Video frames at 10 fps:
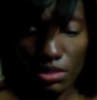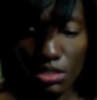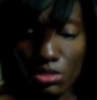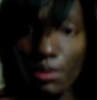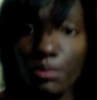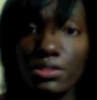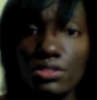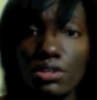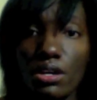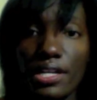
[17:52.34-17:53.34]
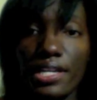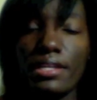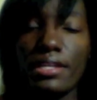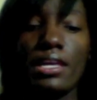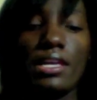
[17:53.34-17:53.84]
So I went to Target,
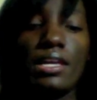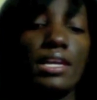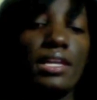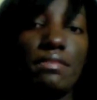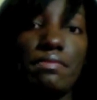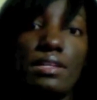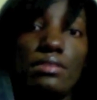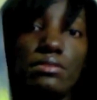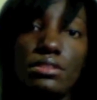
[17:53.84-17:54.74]
and I found